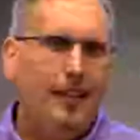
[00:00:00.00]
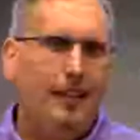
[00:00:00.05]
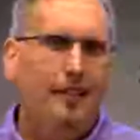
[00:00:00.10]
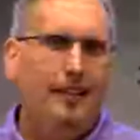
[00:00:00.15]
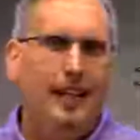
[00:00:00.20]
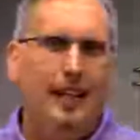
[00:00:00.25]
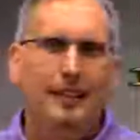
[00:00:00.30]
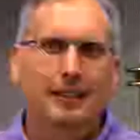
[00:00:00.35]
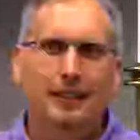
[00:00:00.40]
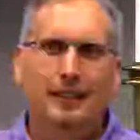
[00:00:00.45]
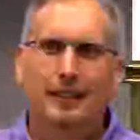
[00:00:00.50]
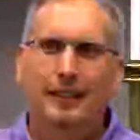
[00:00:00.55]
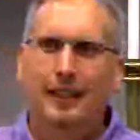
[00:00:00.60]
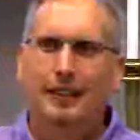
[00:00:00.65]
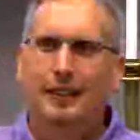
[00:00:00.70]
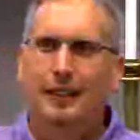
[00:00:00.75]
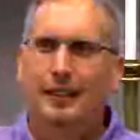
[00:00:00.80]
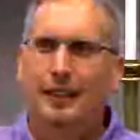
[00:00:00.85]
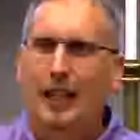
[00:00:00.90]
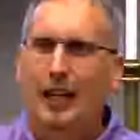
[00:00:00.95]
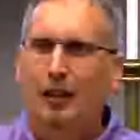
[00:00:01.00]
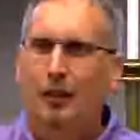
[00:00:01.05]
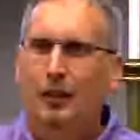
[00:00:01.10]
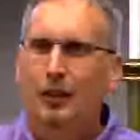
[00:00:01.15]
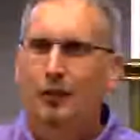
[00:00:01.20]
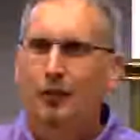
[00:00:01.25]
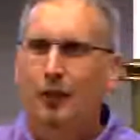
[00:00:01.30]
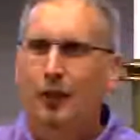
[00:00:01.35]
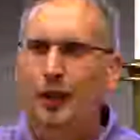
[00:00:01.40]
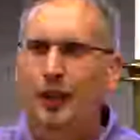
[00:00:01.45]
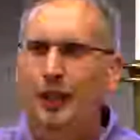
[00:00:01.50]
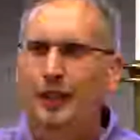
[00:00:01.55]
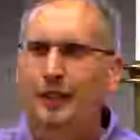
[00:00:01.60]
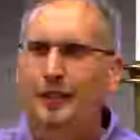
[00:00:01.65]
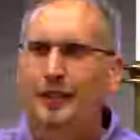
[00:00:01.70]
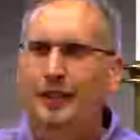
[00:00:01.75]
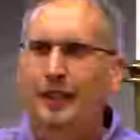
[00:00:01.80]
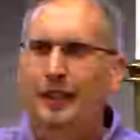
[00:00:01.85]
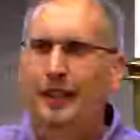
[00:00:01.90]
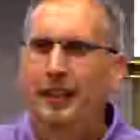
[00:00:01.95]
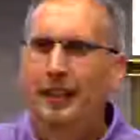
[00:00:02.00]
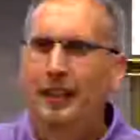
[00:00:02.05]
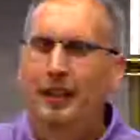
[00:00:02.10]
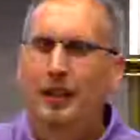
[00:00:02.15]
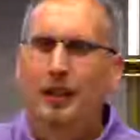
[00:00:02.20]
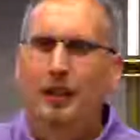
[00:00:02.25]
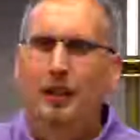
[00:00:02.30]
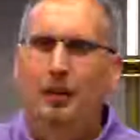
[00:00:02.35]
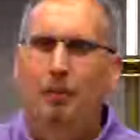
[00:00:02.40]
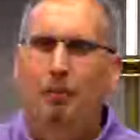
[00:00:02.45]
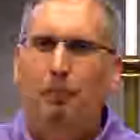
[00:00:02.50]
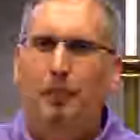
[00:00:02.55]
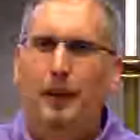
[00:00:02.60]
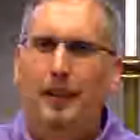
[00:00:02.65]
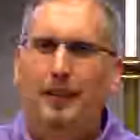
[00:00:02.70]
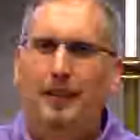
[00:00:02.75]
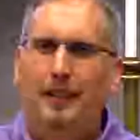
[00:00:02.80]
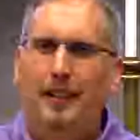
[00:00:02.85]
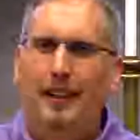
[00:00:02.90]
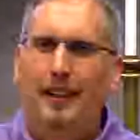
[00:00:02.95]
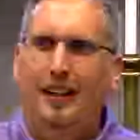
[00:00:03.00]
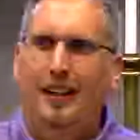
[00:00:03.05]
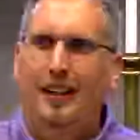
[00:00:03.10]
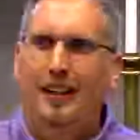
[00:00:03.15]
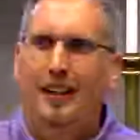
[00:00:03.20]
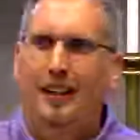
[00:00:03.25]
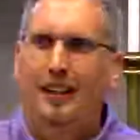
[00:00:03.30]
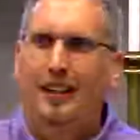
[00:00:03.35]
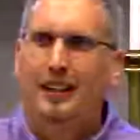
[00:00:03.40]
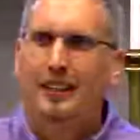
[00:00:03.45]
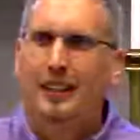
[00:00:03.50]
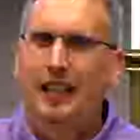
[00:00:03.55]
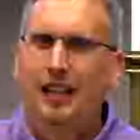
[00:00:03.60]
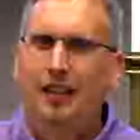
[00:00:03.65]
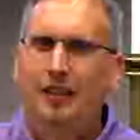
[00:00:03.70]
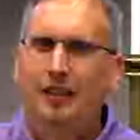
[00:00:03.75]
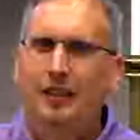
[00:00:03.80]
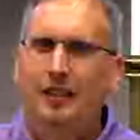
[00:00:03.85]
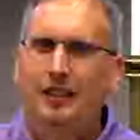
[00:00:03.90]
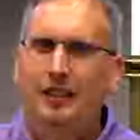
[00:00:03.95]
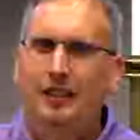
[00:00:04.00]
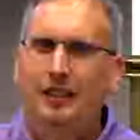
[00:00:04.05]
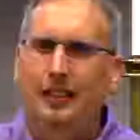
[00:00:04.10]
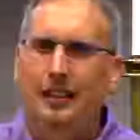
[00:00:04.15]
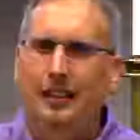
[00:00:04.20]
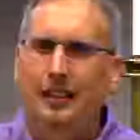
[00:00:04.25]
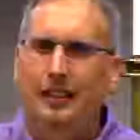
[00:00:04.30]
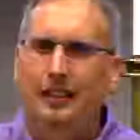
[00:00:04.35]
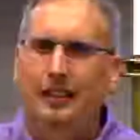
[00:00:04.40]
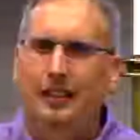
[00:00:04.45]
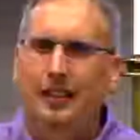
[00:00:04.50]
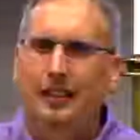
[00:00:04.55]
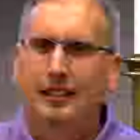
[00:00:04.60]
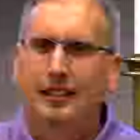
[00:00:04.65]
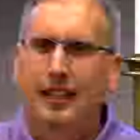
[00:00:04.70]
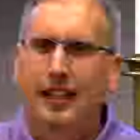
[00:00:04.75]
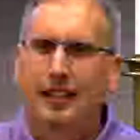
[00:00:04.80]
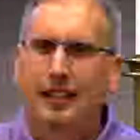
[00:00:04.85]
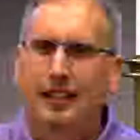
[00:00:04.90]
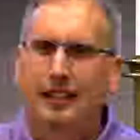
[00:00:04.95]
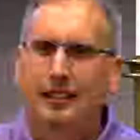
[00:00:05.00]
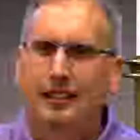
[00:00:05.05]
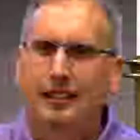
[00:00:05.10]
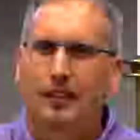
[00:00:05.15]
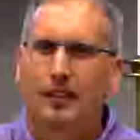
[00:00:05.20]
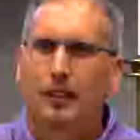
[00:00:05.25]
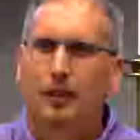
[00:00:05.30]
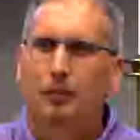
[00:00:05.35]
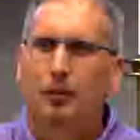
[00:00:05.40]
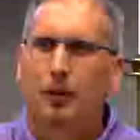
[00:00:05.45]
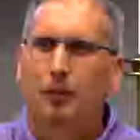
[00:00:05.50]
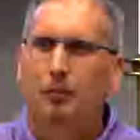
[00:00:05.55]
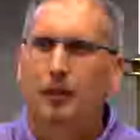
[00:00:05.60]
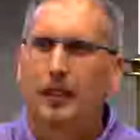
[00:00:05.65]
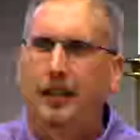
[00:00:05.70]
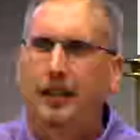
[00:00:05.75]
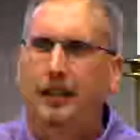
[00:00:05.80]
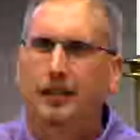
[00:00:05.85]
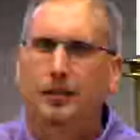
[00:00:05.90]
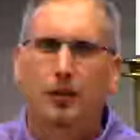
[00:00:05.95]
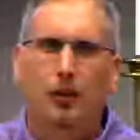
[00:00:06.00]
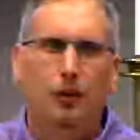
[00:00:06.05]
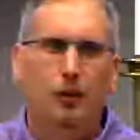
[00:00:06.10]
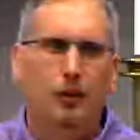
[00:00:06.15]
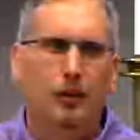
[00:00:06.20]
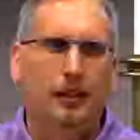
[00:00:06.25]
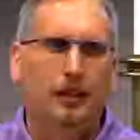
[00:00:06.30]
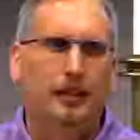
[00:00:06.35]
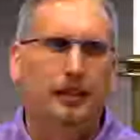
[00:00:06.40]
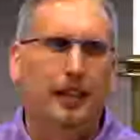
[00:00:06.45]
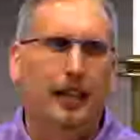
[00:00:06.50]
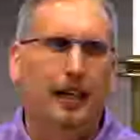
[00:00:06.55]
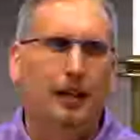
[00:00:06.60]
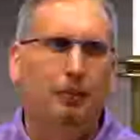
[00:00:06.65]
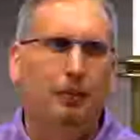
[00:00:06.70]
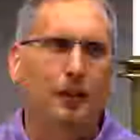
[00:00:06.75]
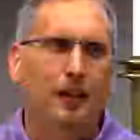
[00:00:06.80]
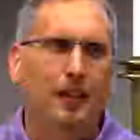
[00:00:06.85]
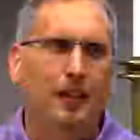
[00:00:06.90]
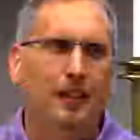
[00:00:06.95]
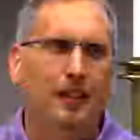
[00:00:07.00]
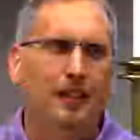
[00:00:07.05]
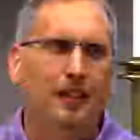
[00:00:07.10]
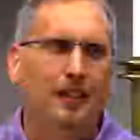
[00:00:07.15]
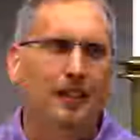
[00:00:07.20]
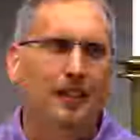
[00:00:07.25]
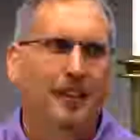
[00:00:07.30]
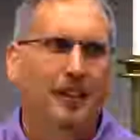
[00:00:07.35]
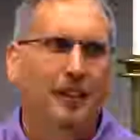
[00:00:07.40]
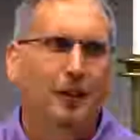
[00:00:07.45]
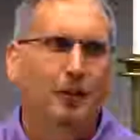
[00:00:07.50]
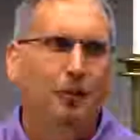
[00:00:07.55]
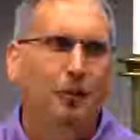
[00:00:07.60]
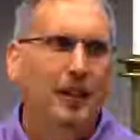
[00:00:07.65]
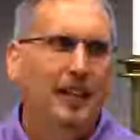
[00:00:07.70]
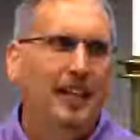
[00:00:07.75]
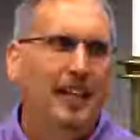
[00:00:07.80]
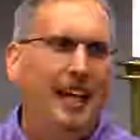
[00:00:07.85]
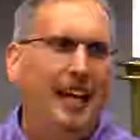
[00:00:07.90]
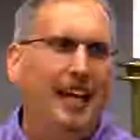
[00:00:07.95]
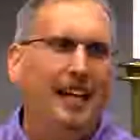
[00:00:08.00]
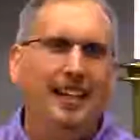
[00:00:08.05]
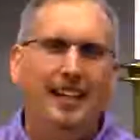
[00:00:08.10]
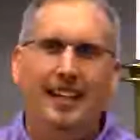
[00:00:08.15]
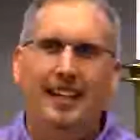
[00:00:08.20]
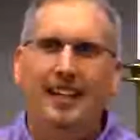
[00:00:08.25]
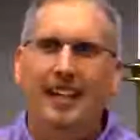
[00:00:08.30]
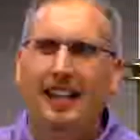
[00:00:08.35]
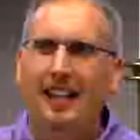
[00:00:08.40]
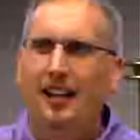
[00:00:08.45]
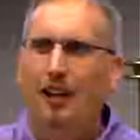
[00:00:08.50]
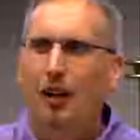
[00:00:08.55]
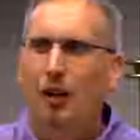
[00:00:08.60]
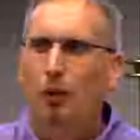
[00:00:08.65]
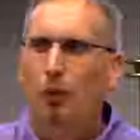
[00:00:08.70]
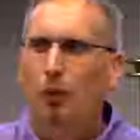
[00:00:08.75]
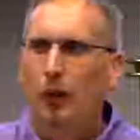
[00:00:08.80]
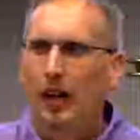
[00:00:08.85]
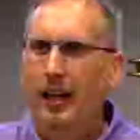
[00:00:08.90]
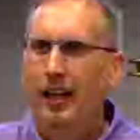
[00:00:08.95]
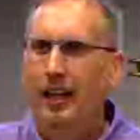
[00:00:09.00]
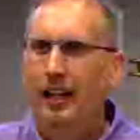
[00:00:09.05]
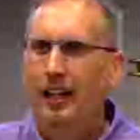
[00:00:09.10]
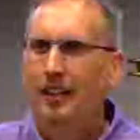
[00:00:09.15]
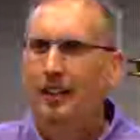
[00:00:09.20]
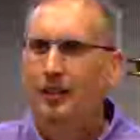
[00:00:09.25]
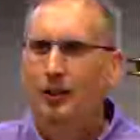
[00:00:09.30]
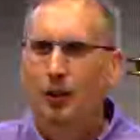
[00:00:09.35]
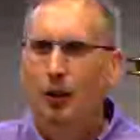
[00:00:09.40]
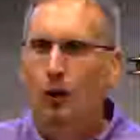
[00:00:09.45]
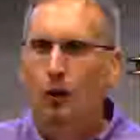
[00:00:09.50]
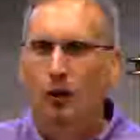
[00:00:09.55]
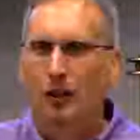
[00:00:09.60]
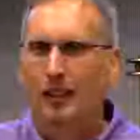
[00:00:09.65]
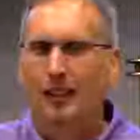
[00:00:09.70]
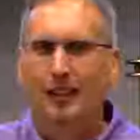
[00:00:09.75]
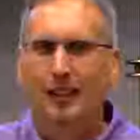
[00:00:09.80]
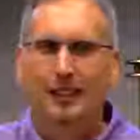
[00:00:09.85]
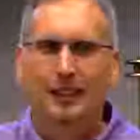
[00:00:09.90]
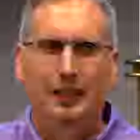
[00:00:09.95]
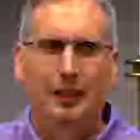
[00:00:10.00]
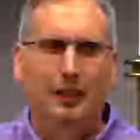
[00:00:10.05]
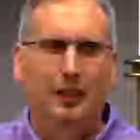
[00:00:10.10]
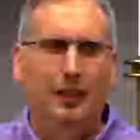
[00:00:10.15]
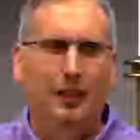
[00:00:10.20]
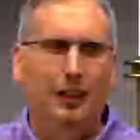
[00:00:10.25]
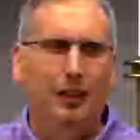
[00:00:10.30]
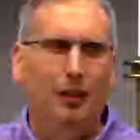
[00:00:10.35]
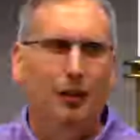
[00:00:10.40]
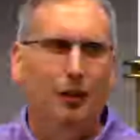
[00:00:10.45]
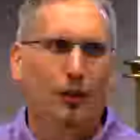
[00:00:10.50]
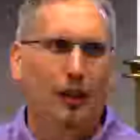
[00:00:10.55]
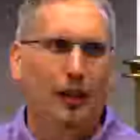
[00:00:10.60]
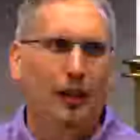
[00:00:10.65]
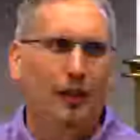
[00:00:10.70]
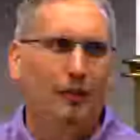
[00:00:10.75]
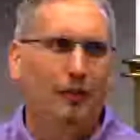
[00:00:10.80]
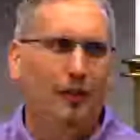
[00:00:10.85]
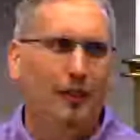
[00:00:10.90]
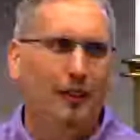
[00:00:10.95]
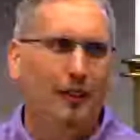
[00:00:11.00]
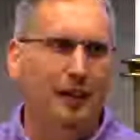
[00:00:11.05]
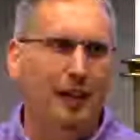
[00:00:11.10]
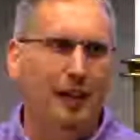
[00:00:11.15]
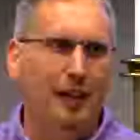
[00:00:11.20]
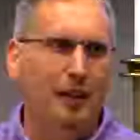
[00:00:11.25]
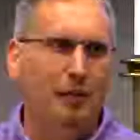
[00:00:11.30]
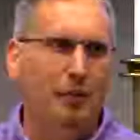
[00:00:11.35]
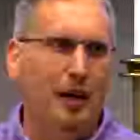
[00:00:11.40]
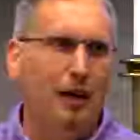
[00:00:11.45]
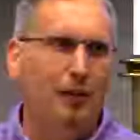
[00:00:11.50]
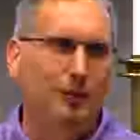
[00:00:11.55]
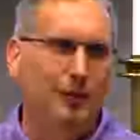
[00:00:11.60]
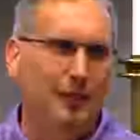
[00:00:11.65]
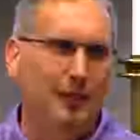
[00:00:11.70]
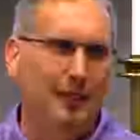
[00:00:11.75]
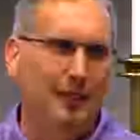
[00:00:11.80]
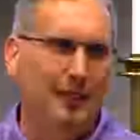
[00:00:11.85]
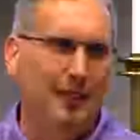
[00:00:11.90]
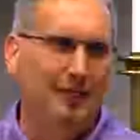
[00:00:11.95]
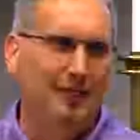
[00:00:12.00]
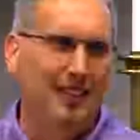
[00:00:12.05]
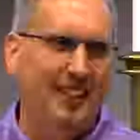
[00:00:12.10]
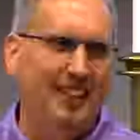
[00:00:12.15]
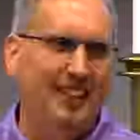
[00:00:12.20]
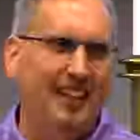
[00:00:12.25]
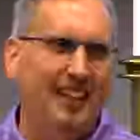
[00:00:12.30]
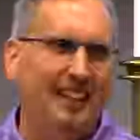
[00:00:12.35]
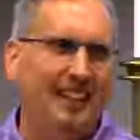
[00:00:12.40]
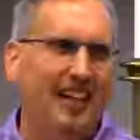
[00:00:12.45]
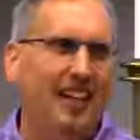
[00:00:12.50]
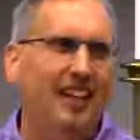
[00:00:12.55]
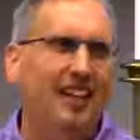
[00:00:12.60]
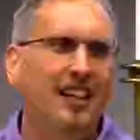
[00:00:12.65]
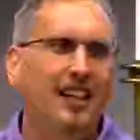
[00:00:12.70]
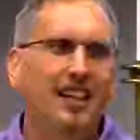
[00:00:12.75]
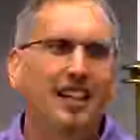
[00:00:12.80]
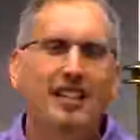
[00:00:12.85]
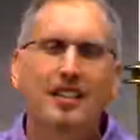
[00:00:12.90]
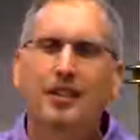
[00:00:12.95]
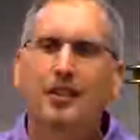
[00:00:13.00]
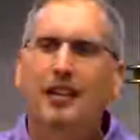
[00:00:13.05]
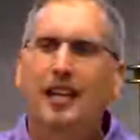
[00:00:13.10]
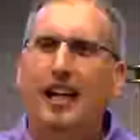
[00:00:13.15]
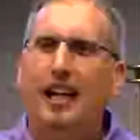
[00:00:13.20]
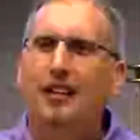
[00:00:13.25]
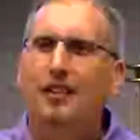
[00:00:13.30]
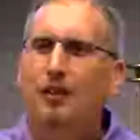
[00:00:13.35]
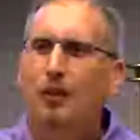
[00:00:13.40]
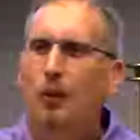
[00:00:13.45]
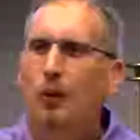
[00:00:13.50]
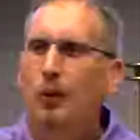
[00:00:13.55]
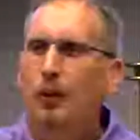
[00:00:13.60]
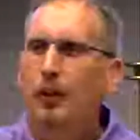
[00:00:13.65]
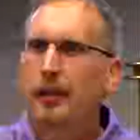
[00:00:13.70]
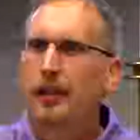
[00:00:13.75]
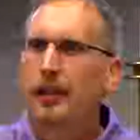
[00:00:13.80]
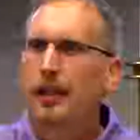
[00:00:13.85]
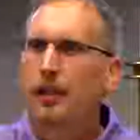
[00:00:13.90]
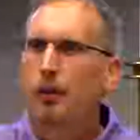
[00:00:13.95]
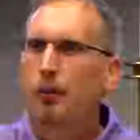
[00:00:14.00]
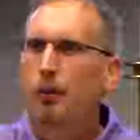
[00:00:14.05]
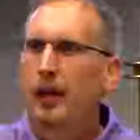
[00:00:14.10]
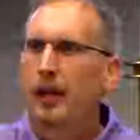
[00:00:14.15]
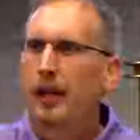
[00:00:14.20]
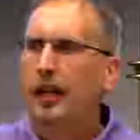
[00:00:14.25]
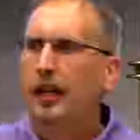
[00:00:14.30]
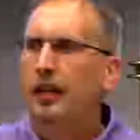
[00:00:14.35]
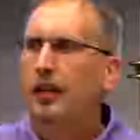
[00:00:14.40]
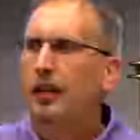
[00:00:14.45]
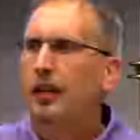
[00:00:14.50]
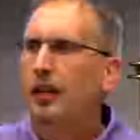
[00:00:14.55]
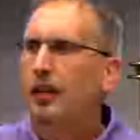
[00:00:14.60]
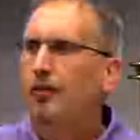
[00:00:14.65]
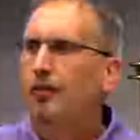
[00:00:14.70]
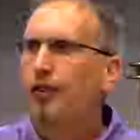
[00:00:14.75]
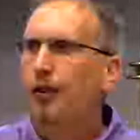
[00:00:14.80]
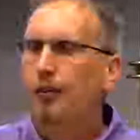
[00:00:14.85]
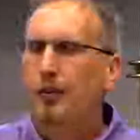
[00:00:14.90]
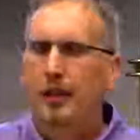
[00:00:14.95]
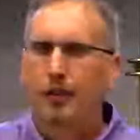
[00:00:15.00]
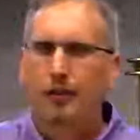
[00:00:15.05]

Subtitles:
That's a challenge for us. But the challenge is not necessarily one we can totally escape, right? We can't get away totally, unless you're going to go live in the mountains or something like that. You can't totally get away from the